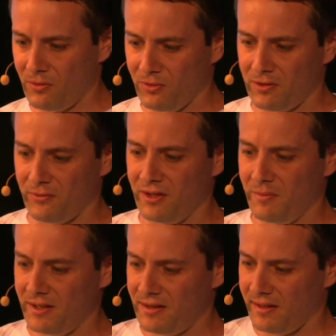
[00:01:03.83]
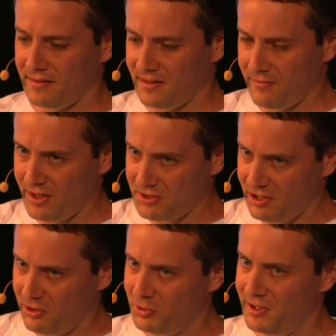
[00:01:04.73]
truth of the matter is that
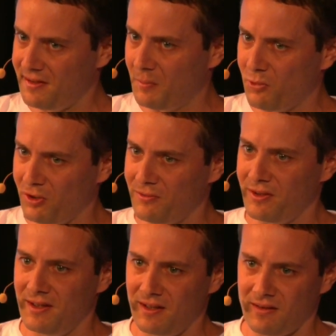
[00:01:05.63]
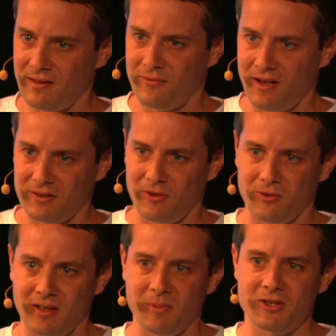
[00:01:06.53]
eventually you need some confidence
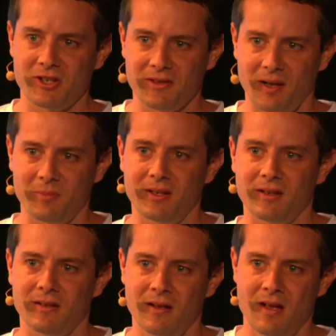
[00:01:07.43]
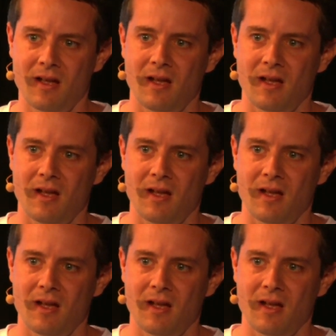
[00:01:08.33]
factor, some magic number,